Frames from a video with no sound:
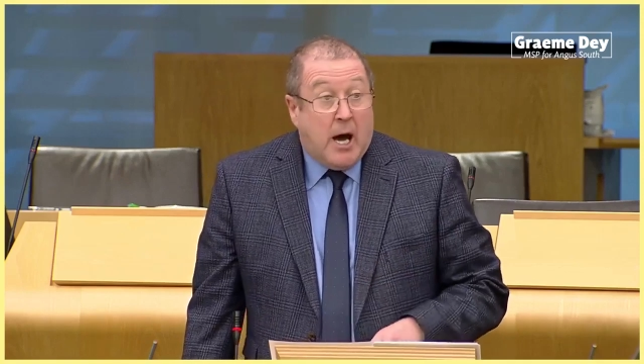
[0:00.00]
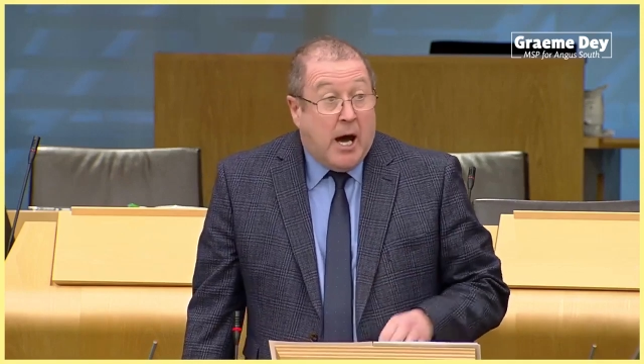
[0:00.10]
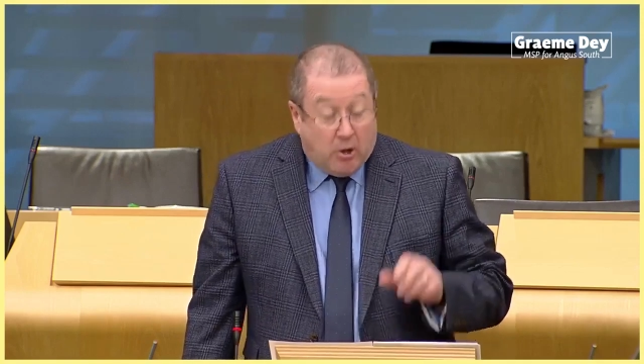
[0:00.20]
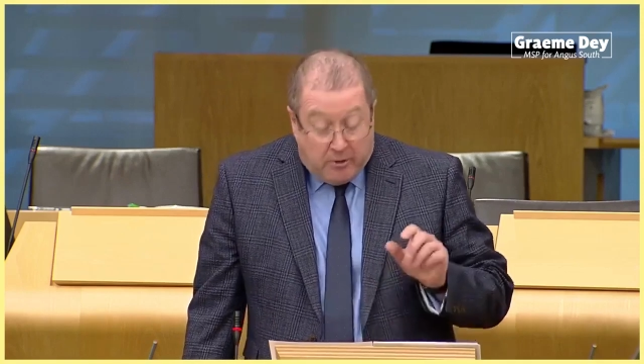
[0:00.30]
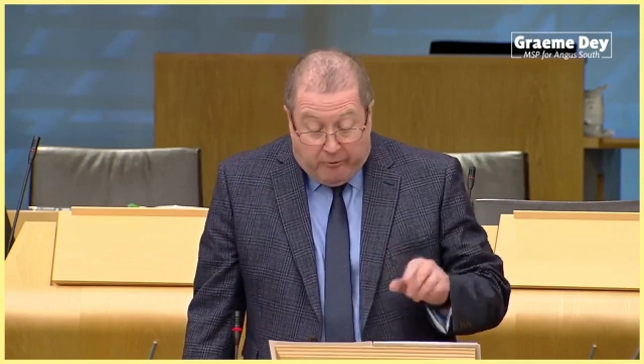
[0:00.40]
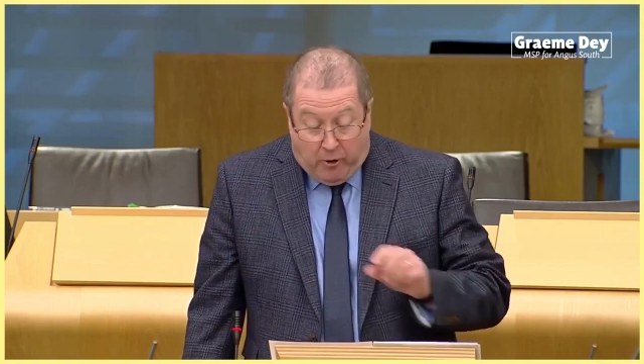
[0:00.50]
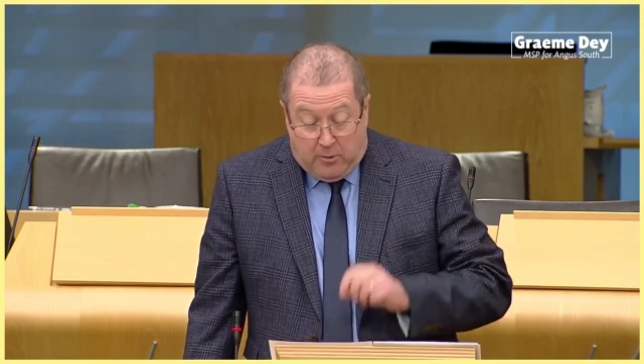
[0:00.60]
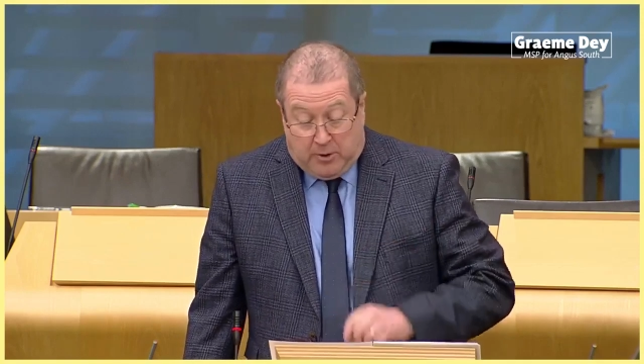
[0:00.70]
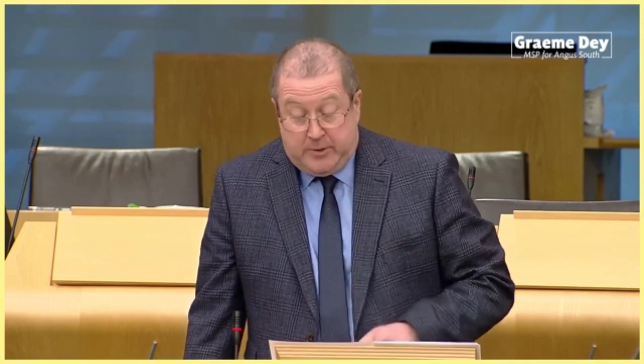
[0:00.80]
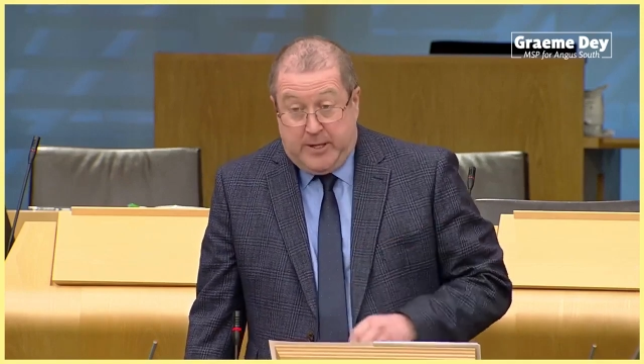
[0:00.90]
I look
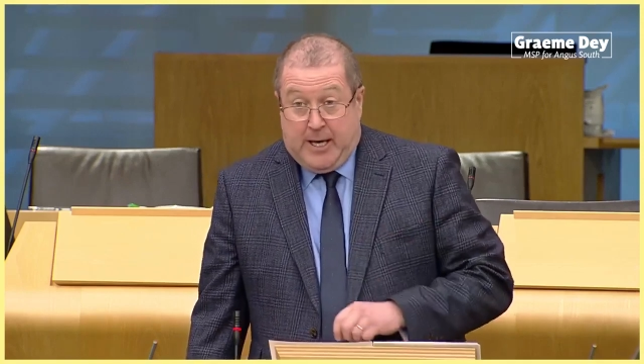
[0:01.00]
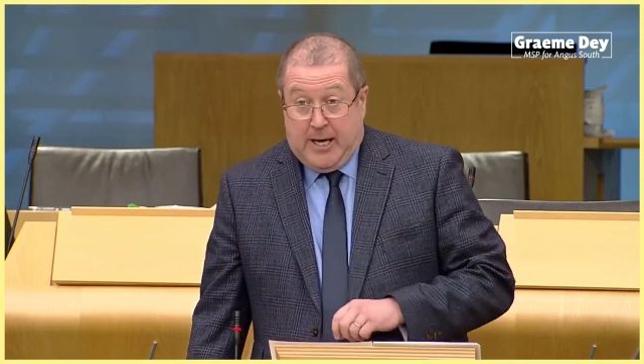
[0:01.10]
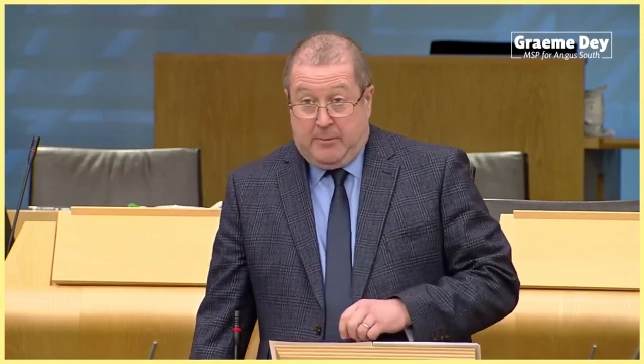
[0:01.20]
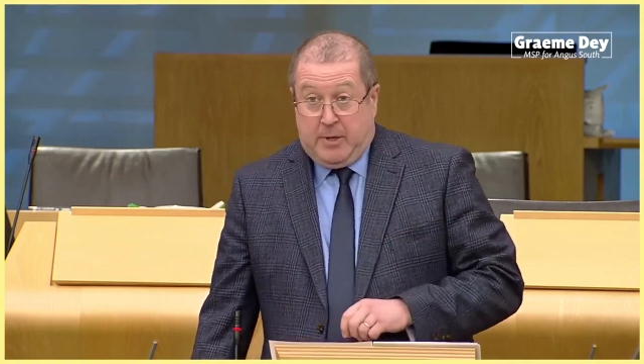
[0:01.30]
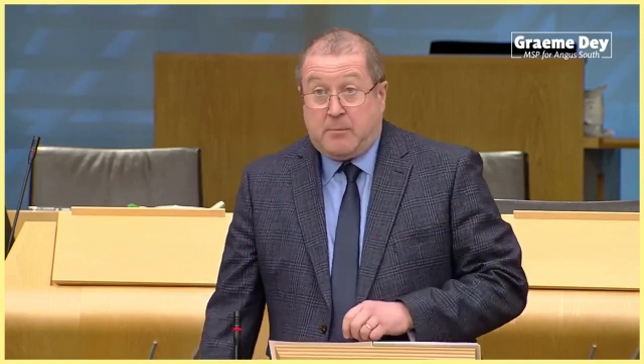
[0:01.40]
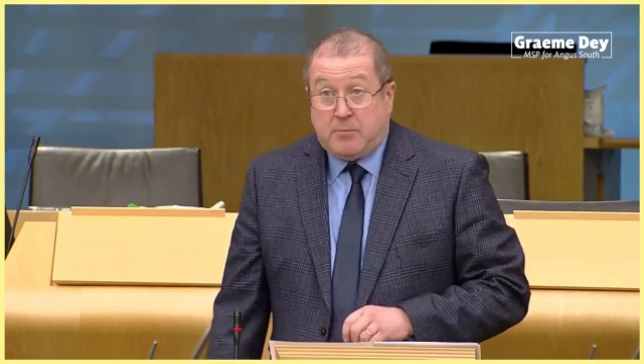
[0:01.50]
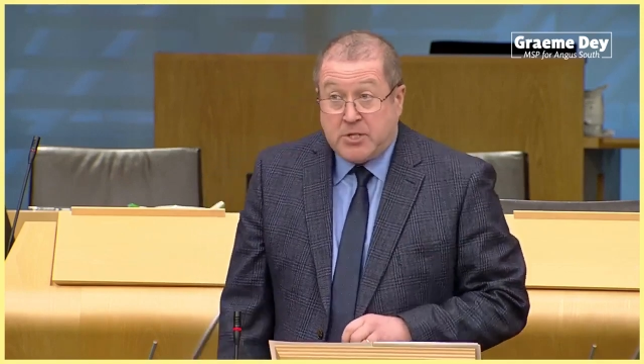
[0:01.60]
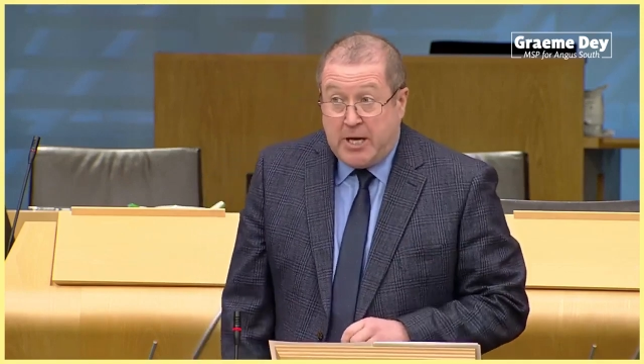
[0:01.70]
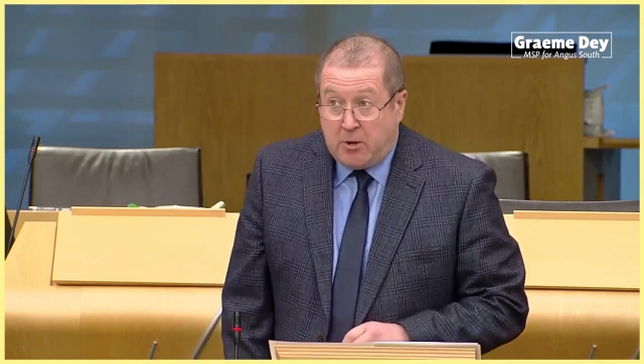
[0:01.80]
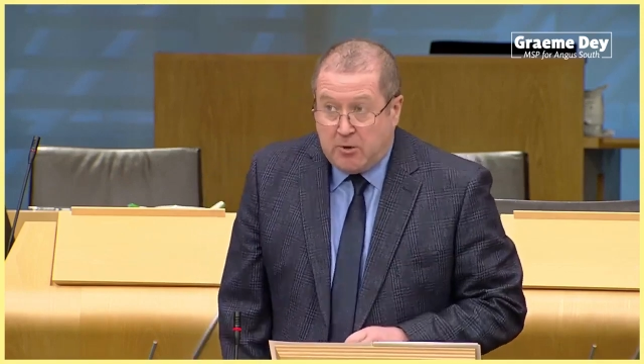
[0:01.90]
forward to it happening. Presiding